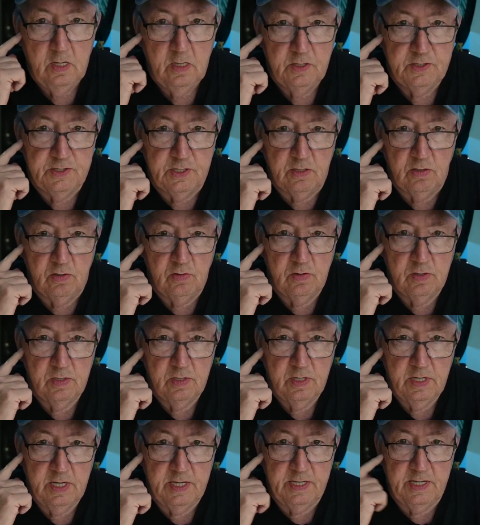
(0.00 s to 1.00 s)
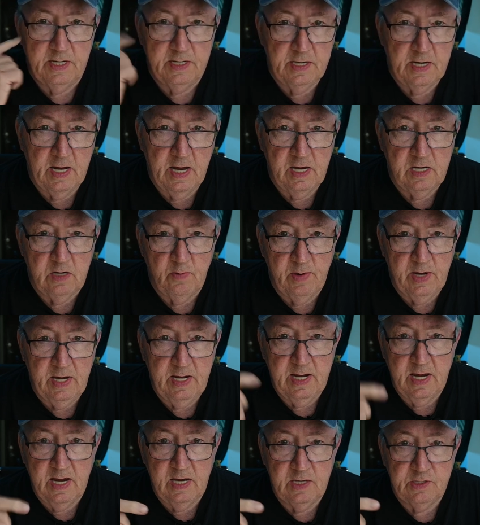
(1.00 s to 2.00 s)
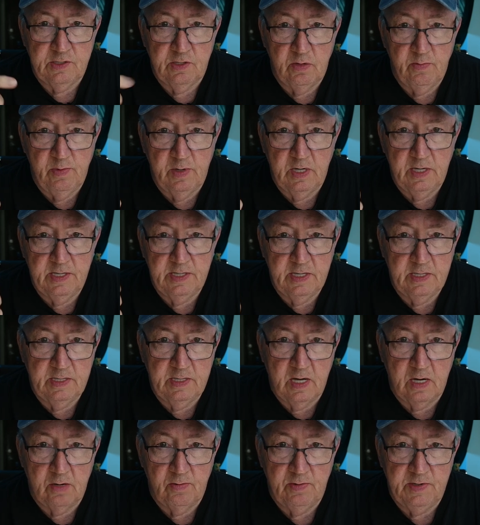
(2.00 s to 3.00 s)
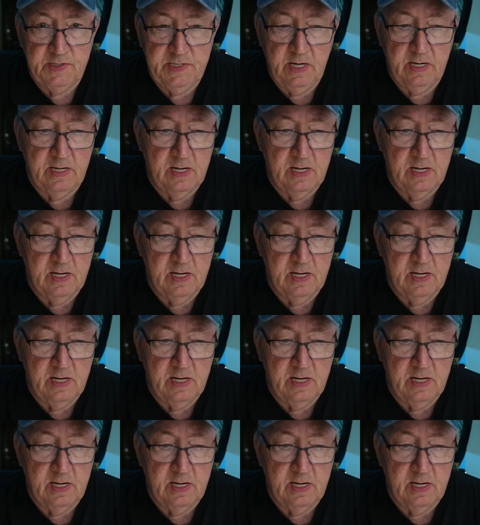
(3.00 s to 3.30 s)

so, and then I had to bring cash to the building and then got a receipt.